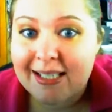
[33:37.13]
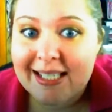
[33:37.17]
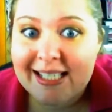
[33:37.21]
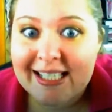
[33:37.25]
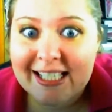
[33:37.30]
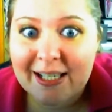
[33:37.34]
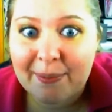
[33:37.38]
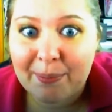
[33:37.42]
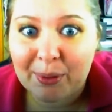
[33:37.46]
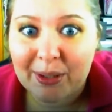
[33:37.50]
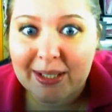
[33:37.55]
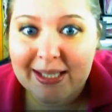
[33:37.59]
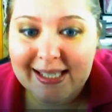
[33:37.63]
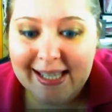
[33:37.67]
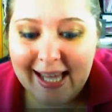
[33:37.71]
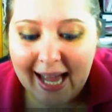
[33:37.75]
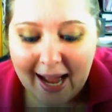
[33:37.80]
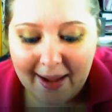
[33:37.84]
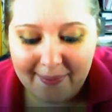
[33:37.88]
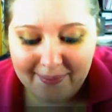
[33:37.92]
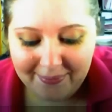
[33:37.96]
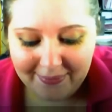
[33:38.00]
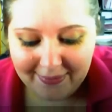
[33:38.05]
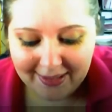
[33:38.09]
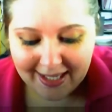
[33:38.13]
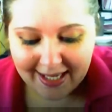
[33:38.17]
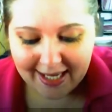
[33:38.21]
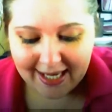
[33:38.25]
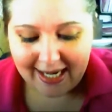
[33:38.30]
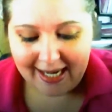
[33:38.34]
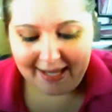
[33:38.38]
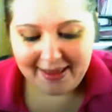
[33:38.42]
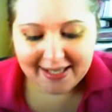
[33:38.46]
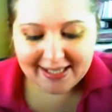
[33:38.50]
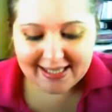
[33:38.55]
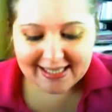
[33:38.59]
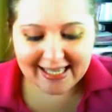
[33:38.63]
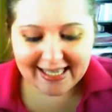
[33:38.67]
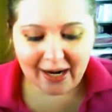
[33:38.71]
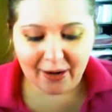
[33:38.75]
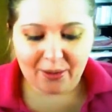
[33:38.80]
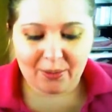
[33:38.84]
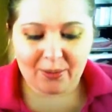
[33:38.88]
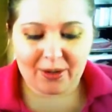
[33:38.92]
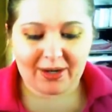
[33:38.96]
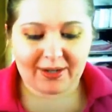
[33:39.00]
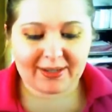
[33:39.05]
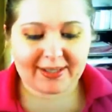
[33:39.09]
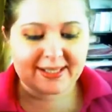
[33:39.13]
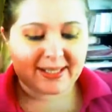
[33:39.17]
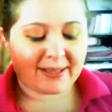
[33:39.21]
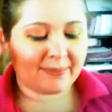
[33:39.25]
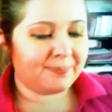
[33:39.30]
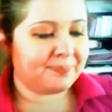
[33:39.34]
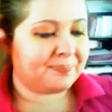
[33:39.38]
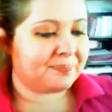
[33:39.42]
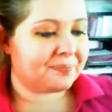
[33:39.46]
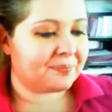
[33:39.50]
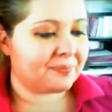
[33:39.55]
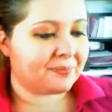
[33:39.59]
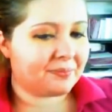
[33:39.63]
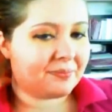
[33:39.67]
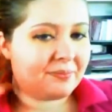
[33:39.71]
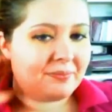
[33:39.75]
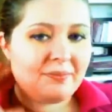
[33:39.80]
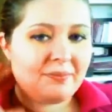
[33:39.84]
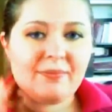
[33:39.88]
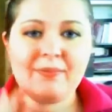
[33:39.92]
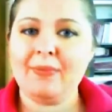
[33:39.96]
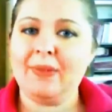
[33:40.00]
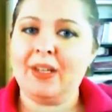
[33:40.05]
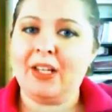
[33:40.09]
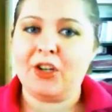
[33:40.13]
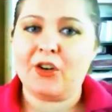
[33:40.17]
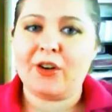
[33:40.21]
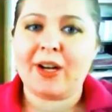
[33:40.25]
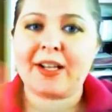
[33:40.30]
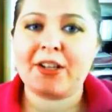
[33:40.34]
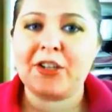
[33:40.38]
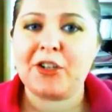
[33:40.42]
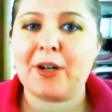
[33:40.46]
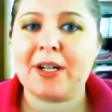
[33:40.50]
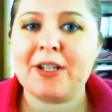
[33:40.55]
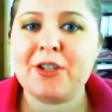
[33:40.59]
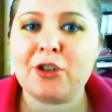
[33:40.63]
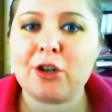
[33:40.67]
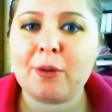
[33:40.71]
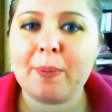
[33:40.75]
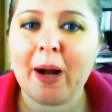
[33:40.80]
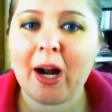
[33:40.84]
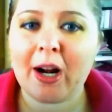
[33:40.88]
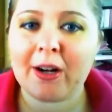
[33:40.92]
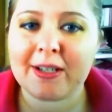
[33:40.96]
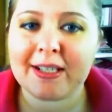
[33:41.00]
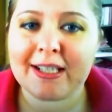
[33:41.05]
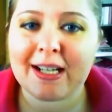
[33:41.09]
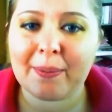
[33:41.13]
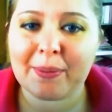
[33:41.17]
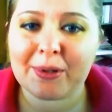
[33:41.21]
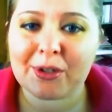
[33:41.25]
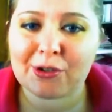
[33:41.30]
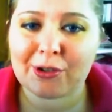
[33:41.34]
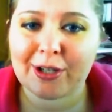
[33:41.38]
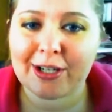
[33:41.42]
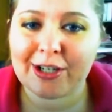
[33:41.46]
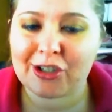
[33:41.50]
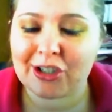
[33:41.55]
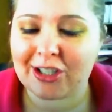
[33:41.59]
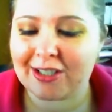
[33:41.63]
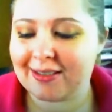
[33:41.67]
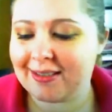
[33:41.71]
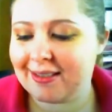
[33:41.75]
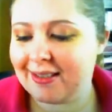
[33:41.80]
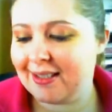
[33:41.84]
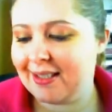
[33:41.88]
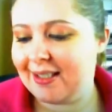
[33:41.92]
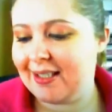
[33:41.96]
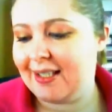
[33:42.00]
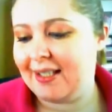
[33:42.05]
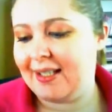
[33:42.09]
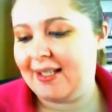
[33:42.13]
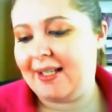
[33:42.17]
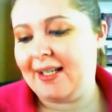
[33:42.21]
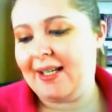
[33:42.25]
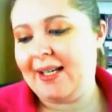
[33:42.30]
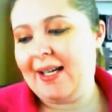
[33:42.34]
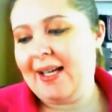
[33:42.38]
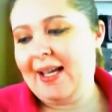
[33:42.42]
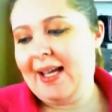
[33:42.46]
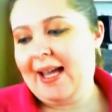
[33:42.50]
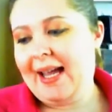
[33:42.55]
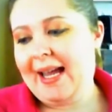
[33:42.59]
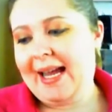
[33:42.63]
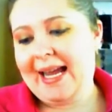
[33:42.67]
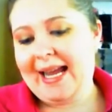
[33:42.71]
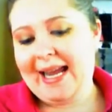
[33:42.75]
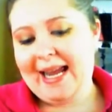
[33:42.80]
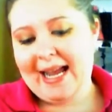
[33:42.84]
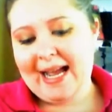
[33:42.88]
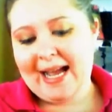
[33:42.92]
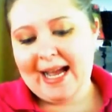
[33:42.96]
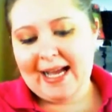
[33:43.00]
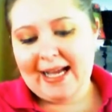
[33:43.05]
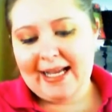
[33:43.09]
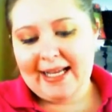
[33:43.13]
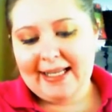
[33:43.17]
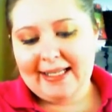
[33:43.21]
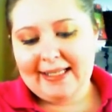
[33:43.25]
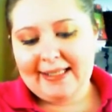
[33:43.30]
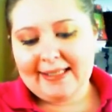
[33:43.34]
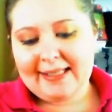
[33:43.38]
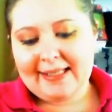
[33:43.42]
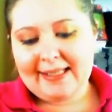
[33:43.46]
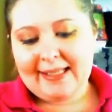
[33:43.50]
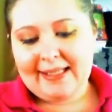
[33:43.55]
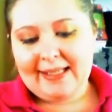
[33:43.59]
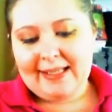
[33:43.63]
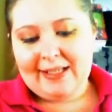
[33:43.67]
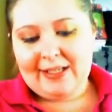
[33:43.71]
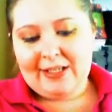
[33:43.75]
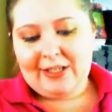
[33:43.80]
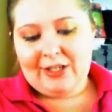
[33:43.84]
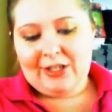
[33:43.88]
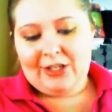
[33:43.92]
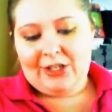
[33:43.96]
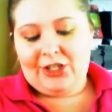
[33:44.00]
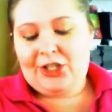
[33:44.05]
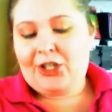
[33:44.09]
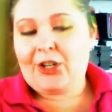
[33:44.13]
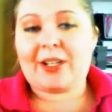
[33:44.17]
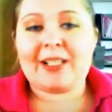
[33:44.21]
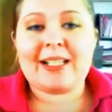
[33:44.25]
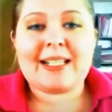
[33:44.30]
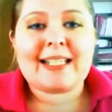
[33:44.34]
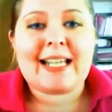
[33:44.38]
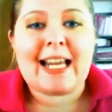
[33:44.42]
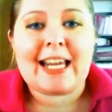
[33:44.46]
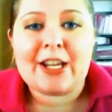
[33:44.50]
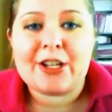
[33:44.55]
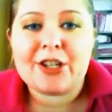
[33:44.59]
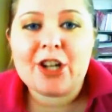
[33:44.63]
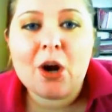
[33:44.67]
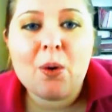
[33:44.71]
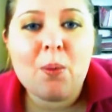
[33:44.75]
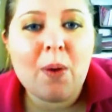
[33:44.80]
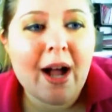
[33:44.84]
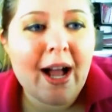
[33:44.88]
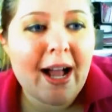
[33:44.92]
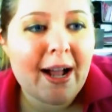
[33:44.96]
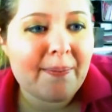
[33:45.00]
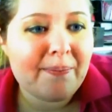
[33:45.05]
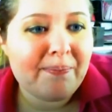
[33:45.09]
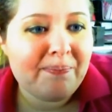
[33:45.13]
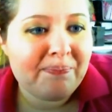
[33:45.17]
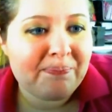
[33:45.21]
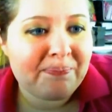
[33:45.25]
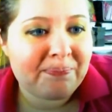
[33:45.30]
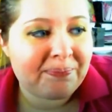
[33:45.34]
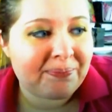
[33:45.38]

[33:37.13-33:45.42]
Simple as that. And this is how it works. You're at the end of your party demonstration, and you're going to say, you know what?